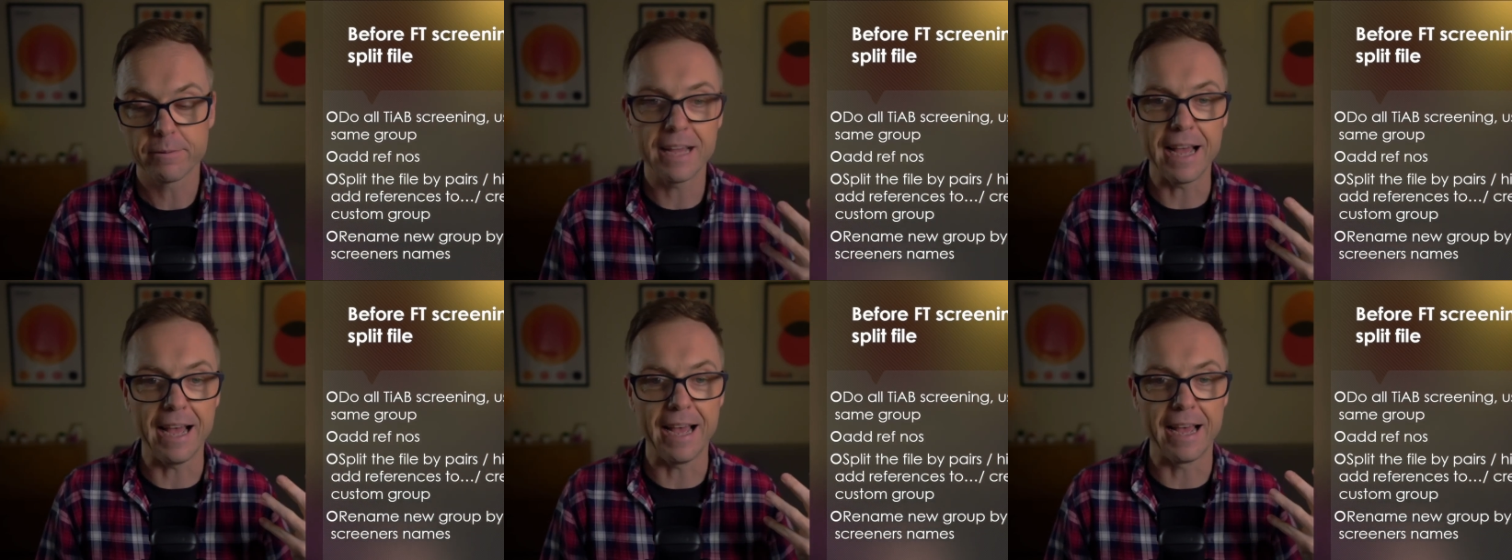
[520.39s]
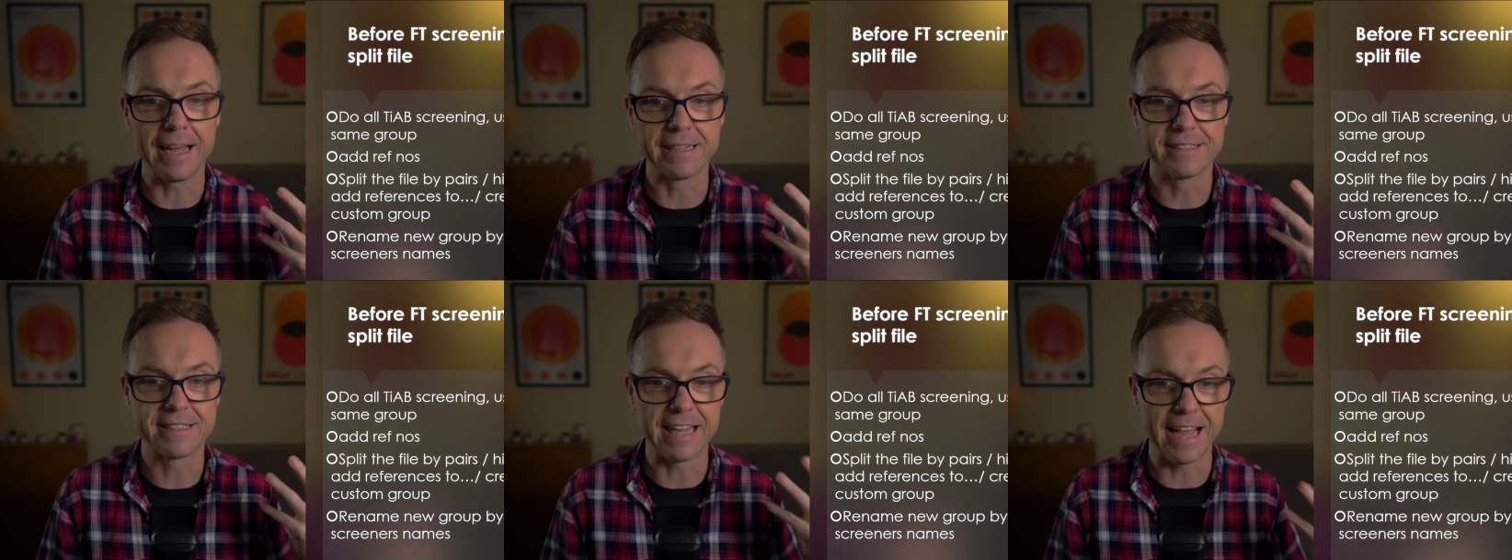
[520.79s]

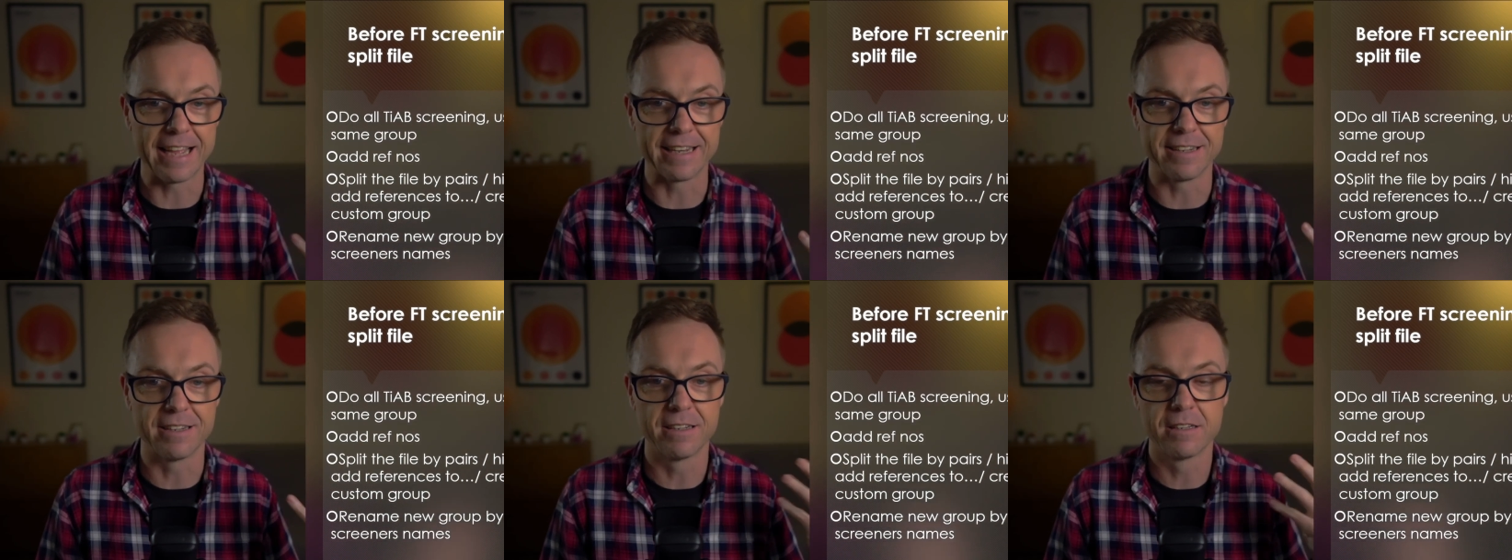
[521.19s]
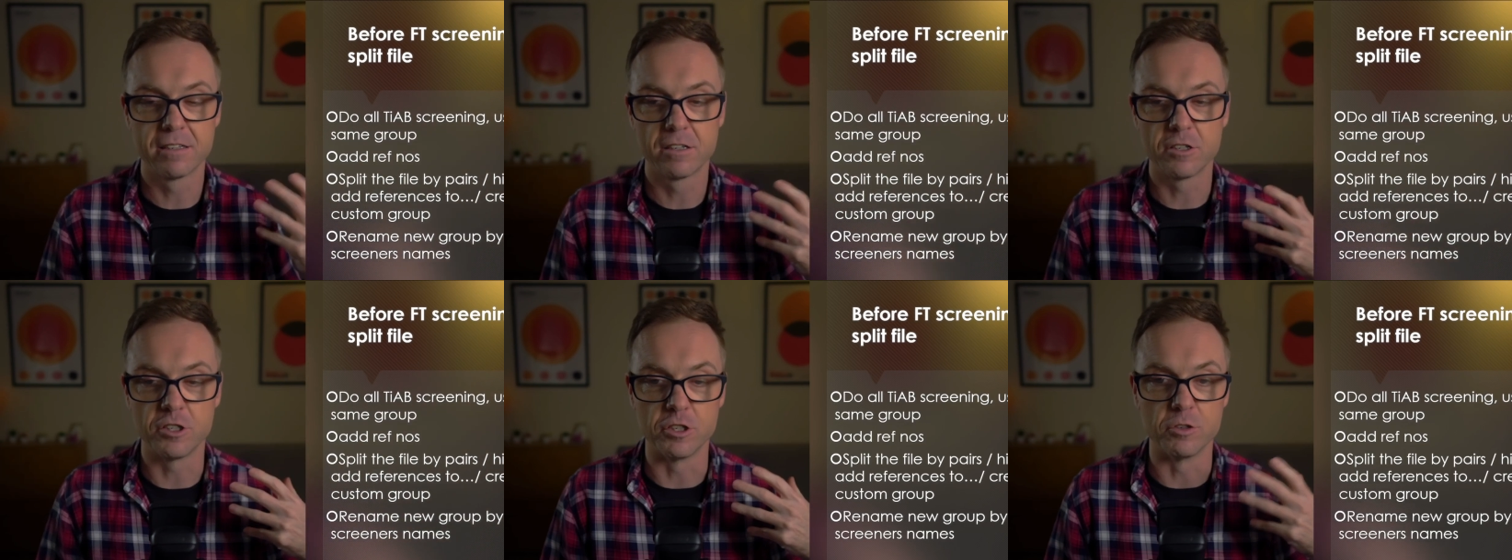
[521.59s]
and then
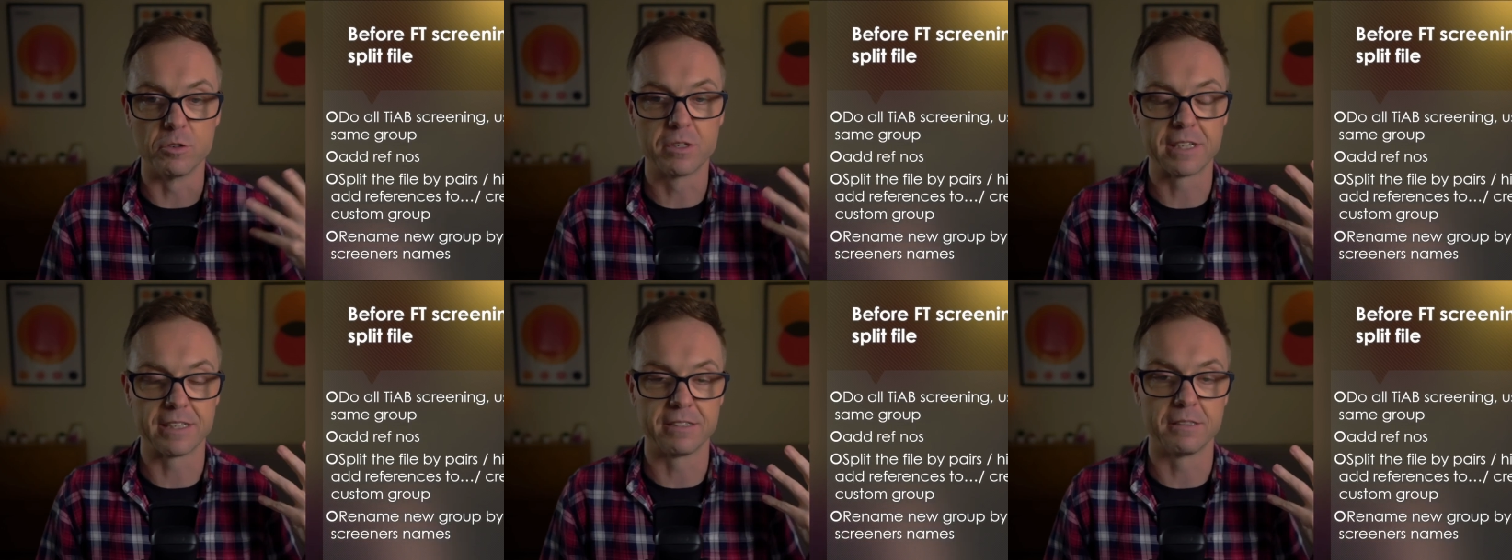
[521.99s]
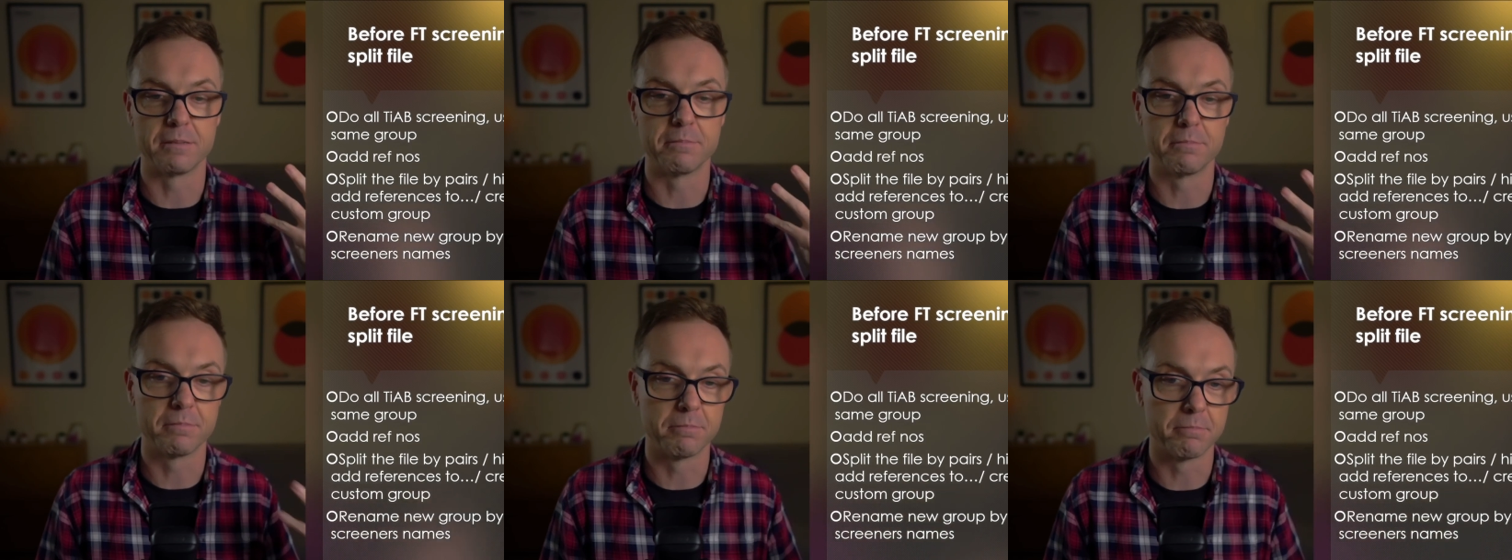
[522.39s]
you
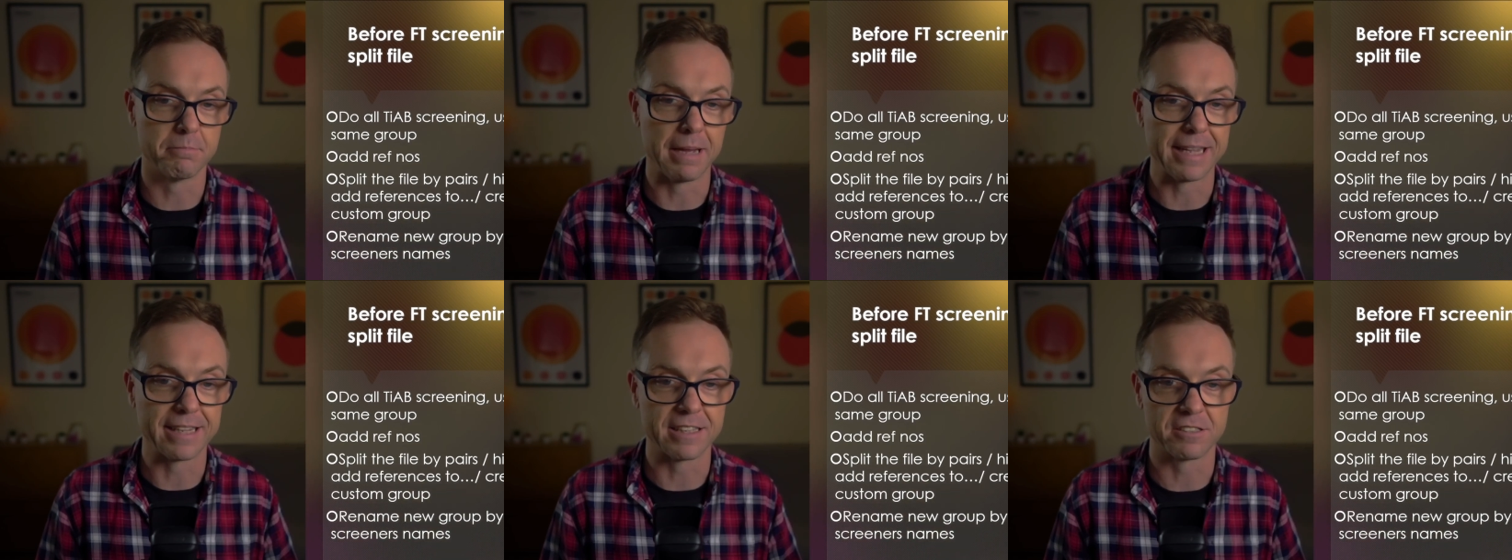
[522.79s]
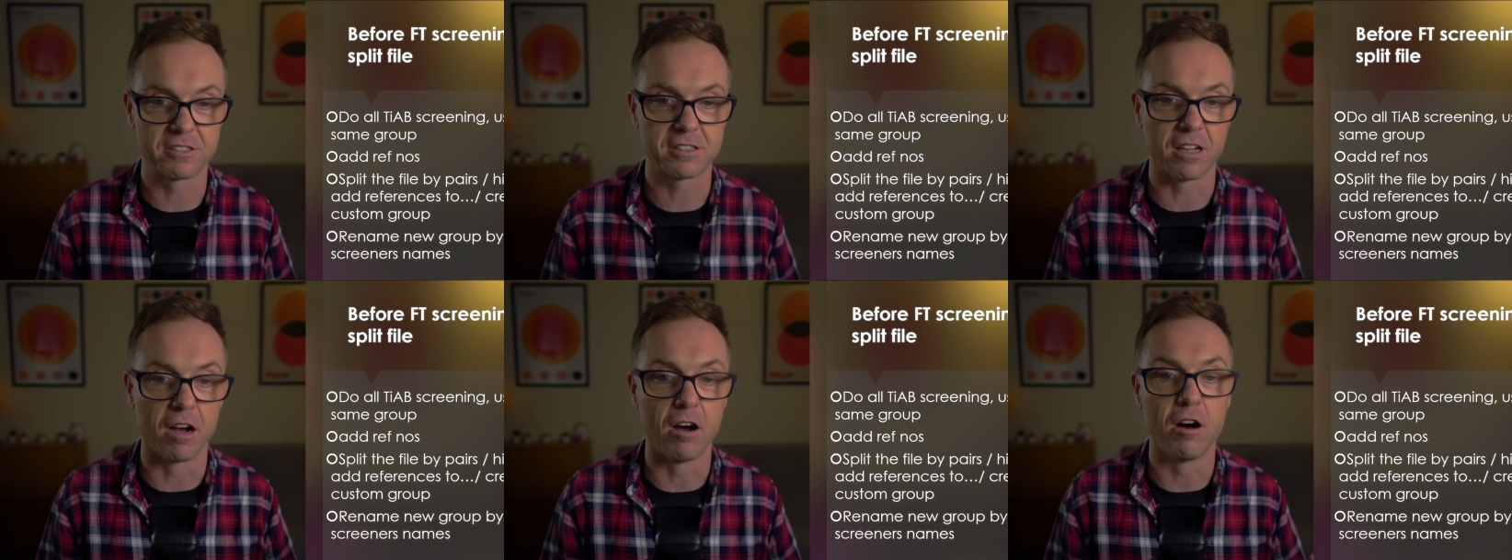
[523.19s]
can make a
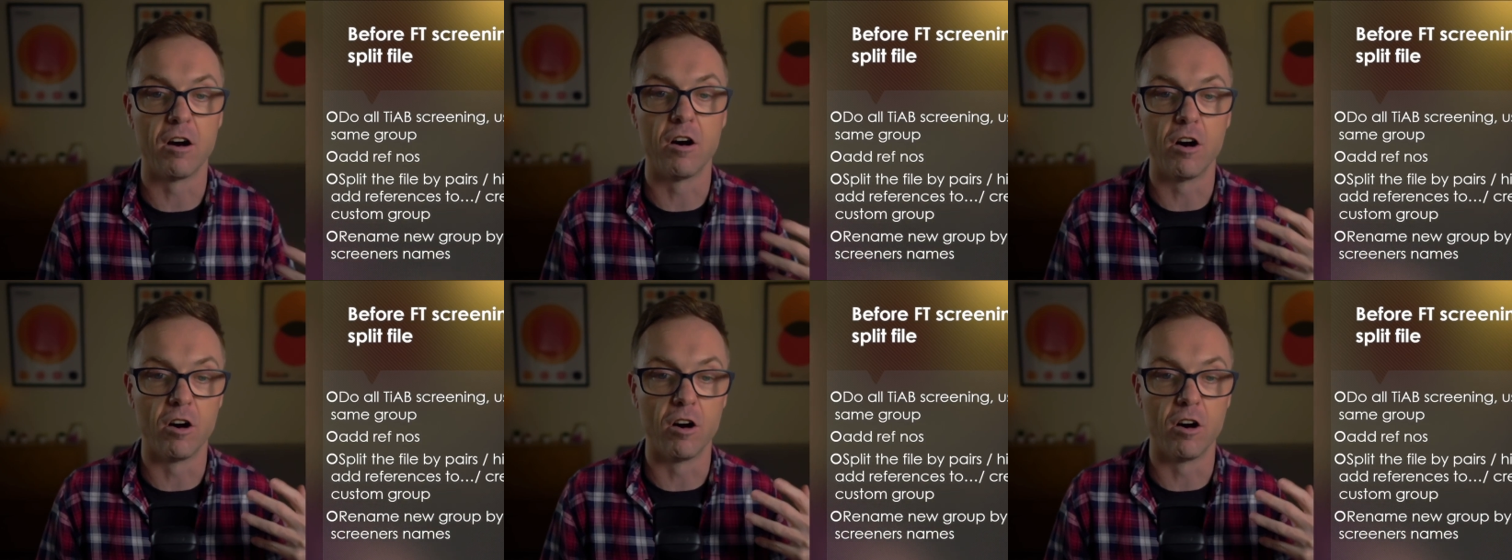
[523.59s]
start